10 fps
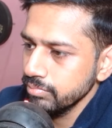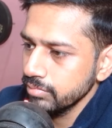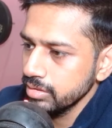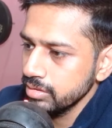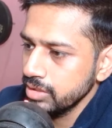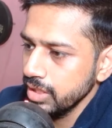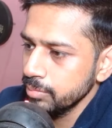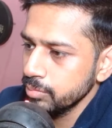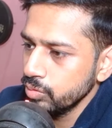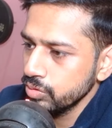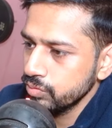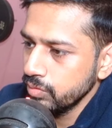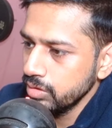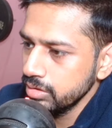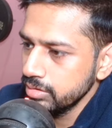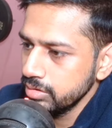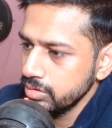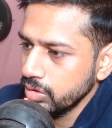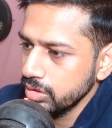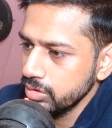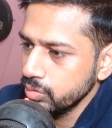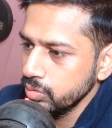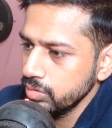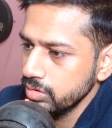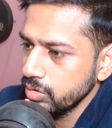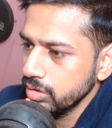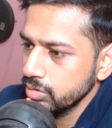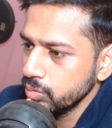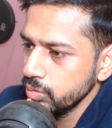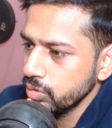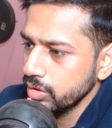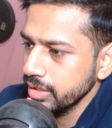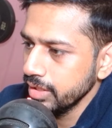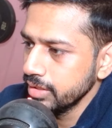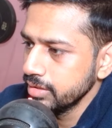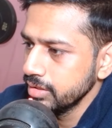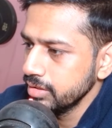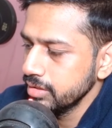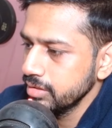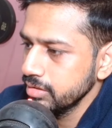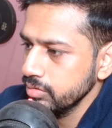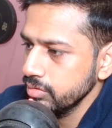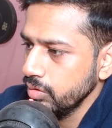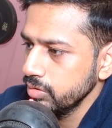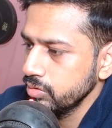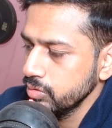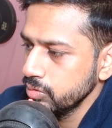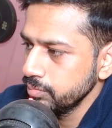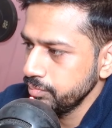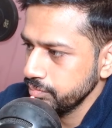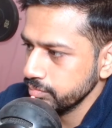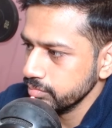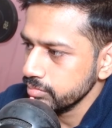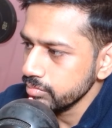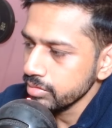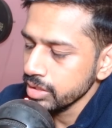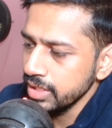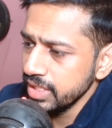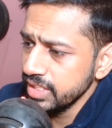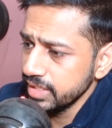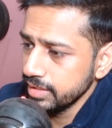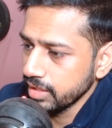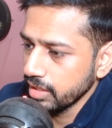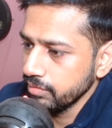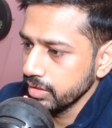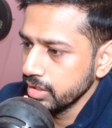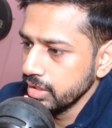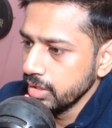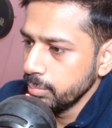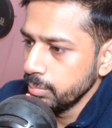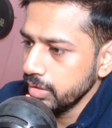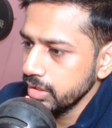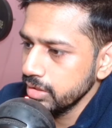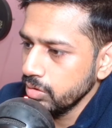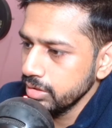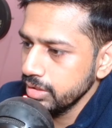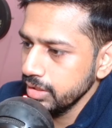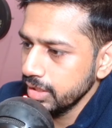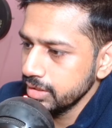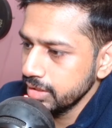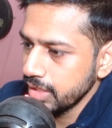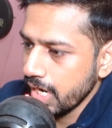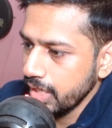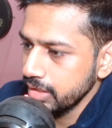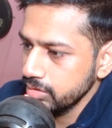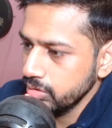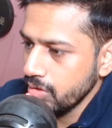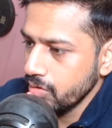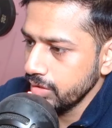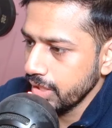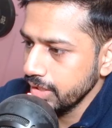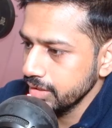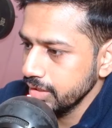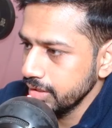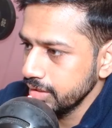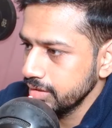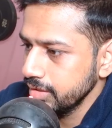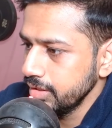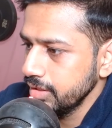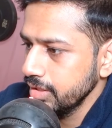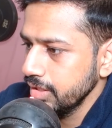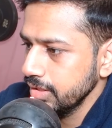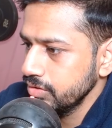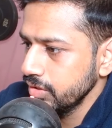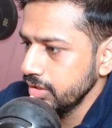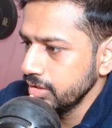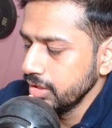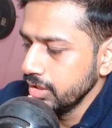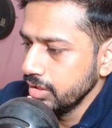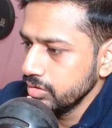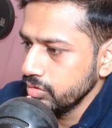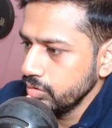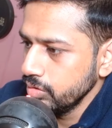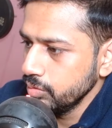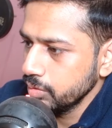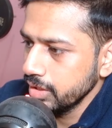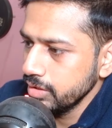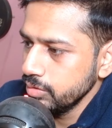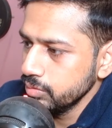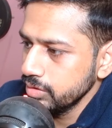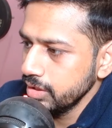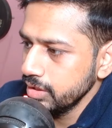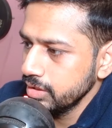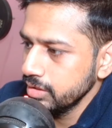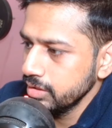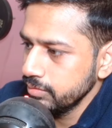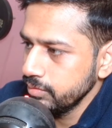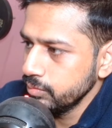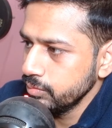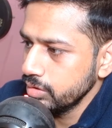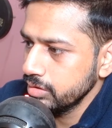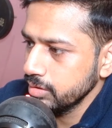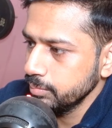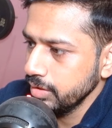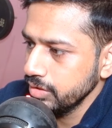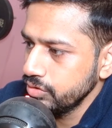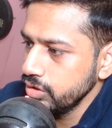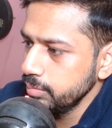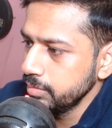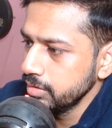same goes for .co.in. This is also Indian traffic, but on the other hand, online is international, so you can use it if you want something cheap,